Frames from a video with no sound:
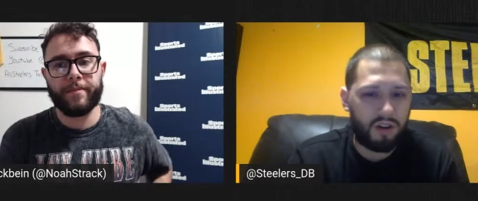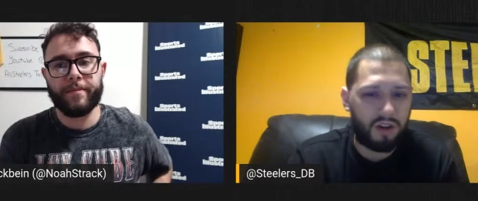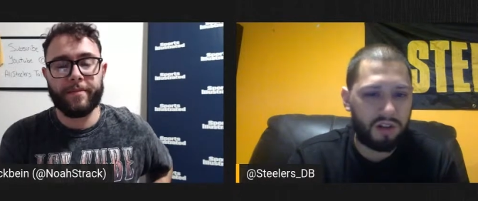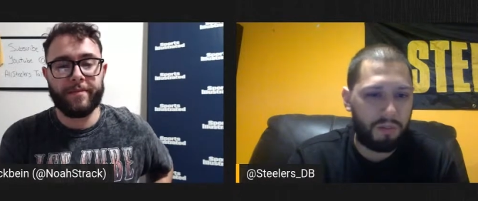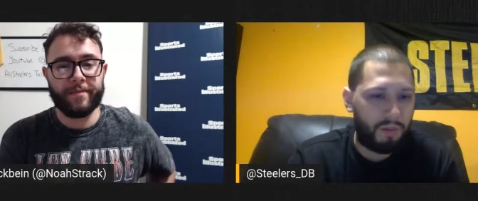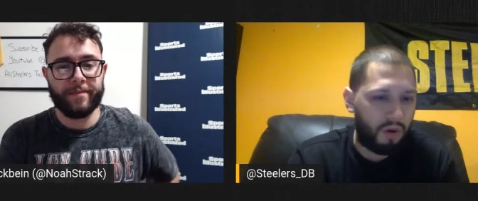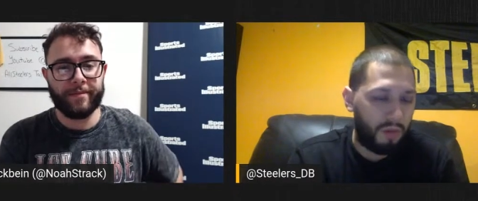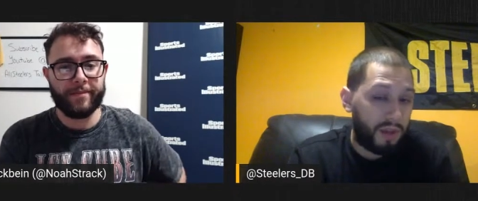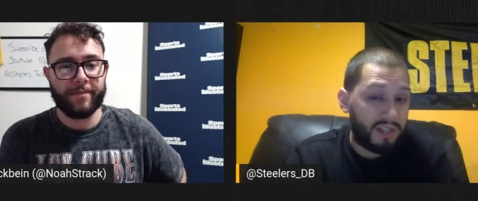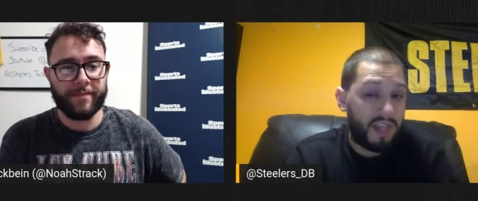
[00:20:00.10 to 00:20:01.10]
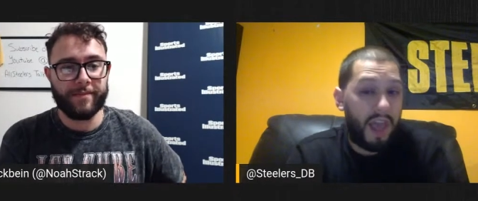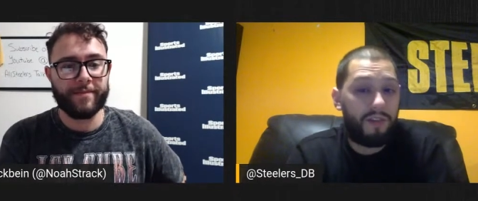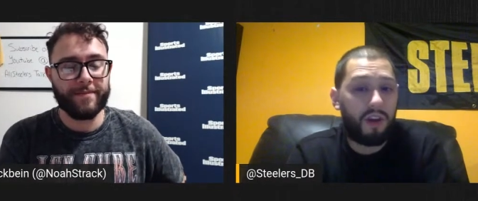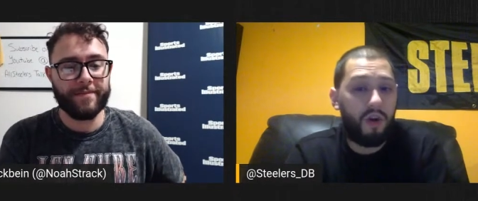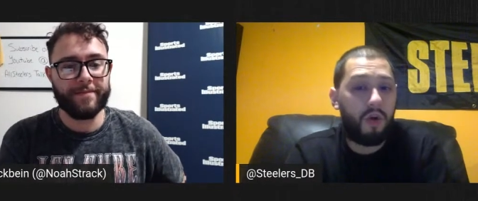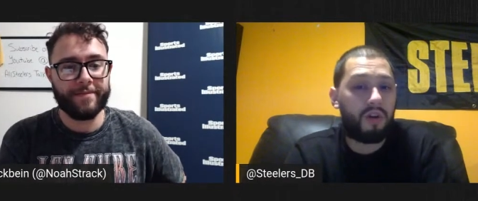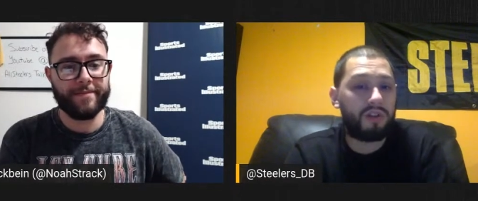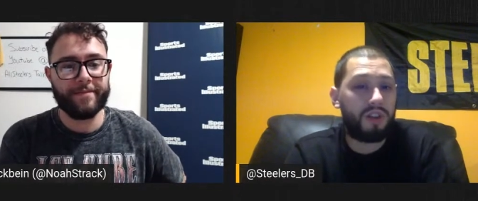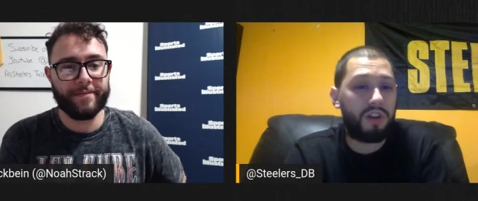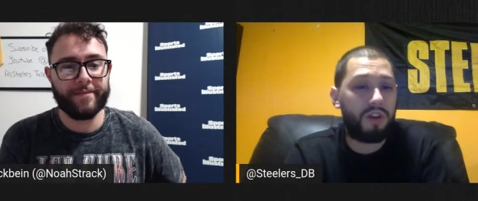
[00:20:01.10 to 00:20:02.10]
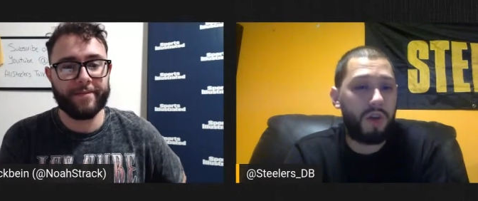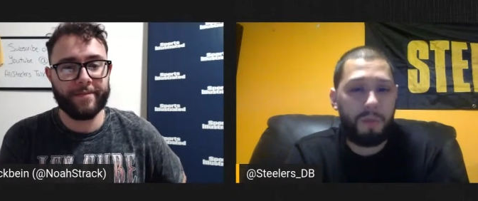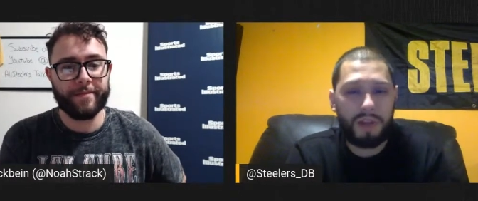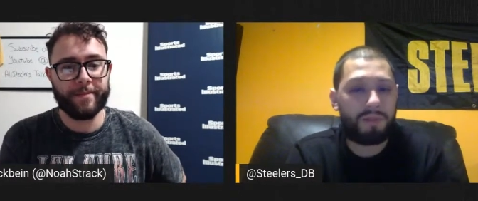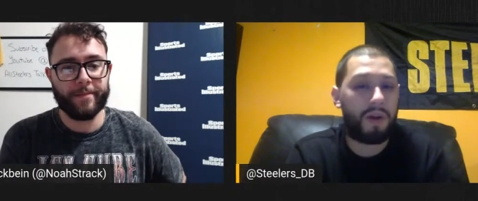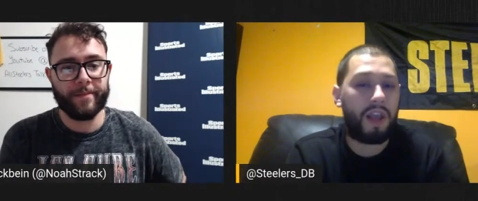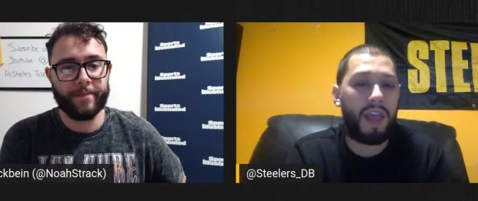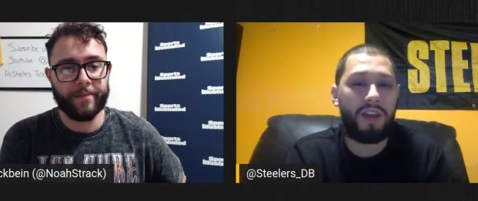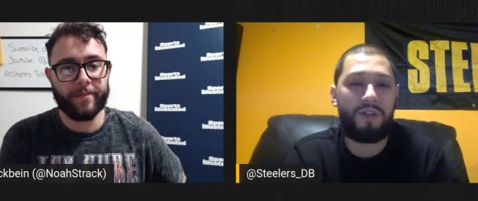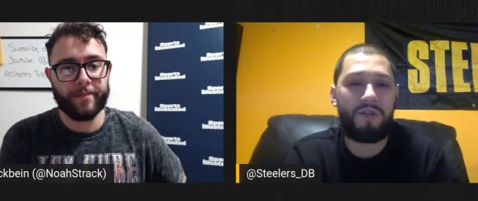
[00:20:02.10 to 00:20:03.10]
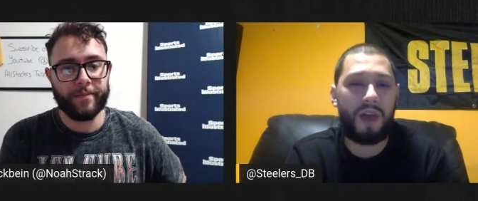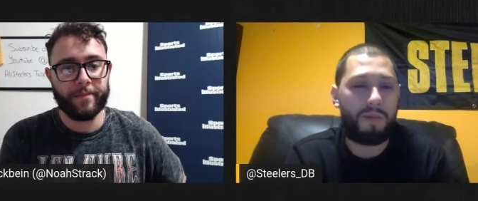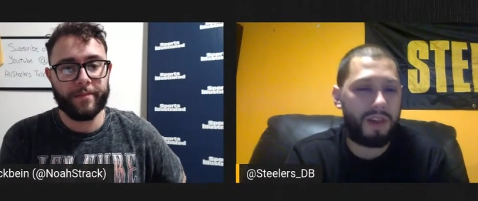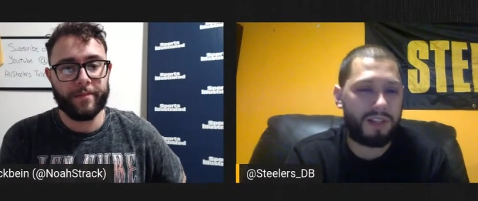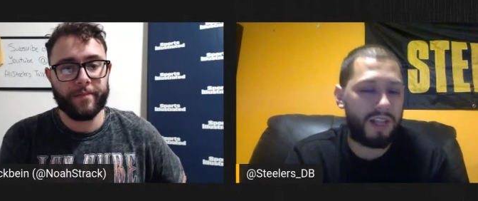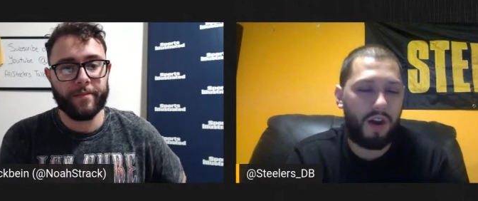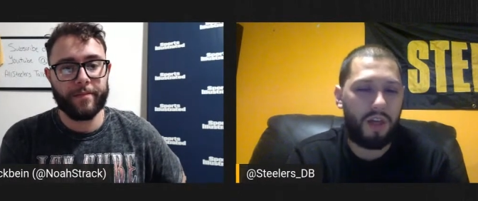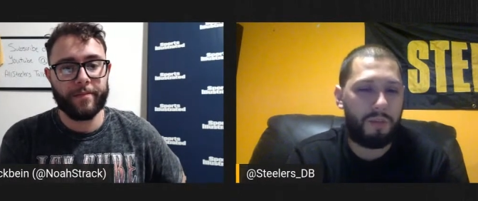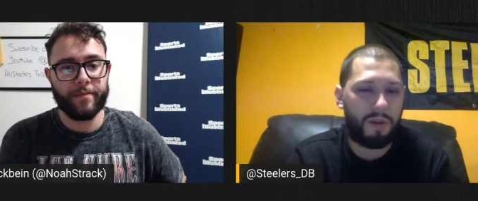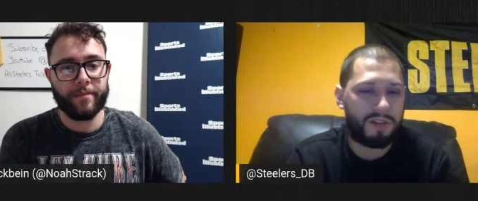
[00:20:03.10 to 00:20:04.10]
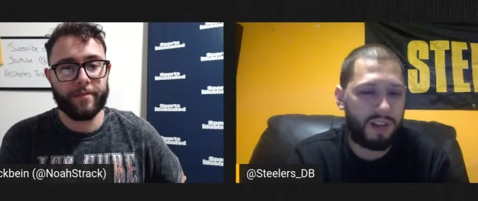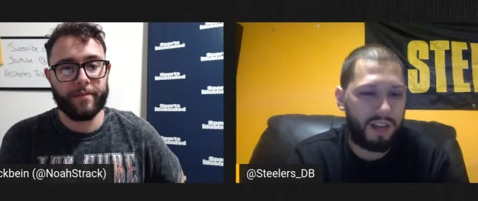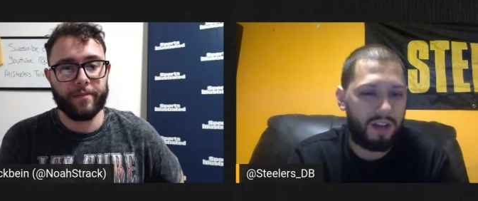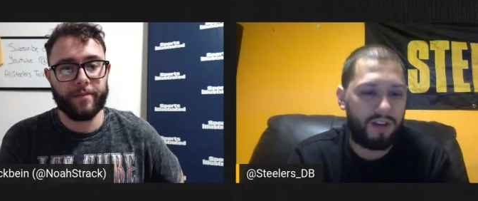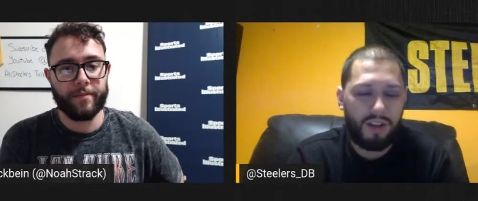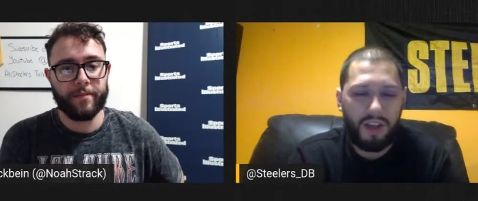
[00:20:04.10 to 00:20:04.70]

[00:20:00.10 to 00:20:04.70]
Speaker 1: across the board because they have the corners to do it. Pittsburgh can't do that because they don't have the personnel.